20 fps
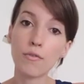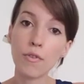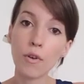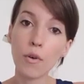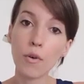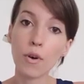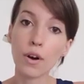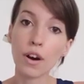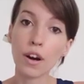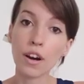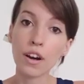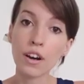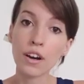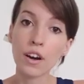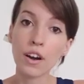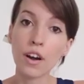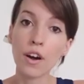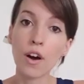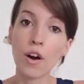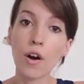4
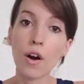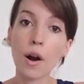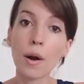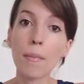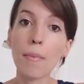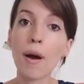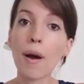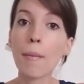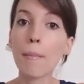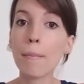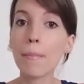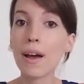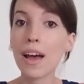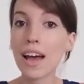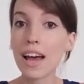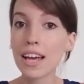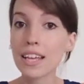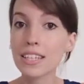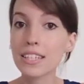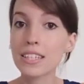are about
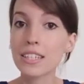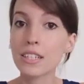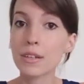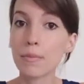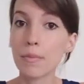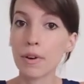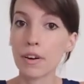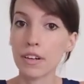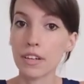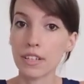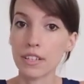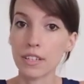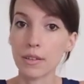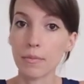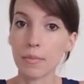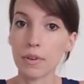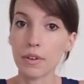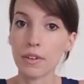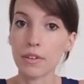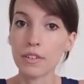past
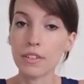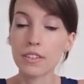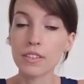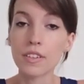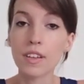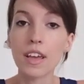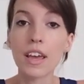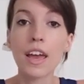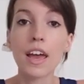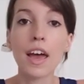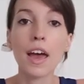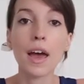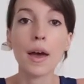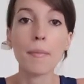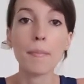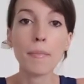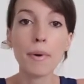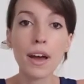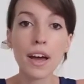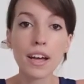participles,
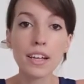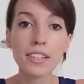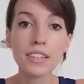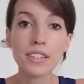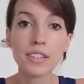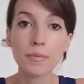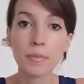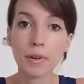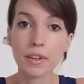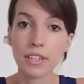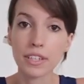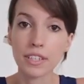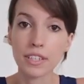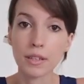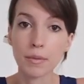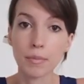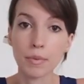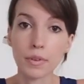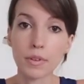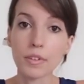and past
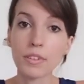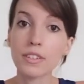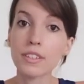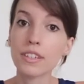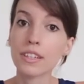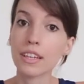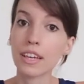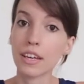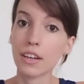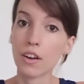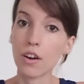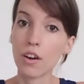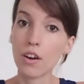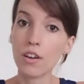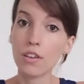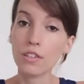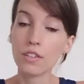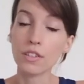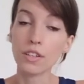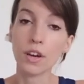participles can
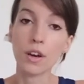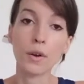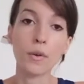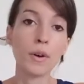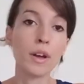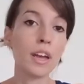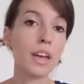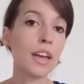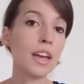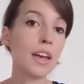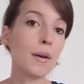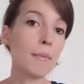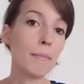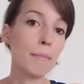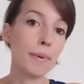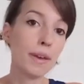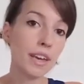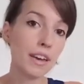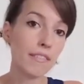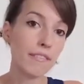also
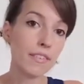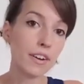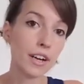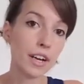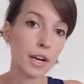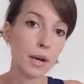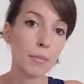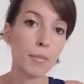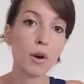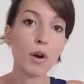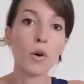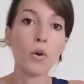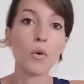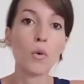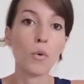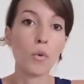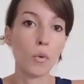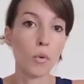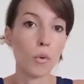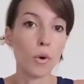be a verb
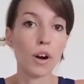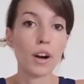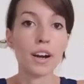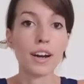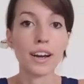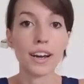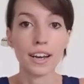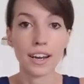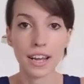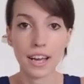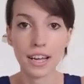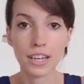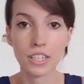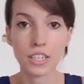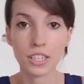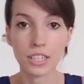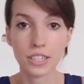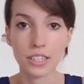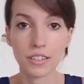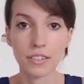or an
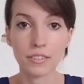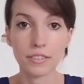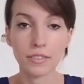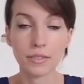adjective.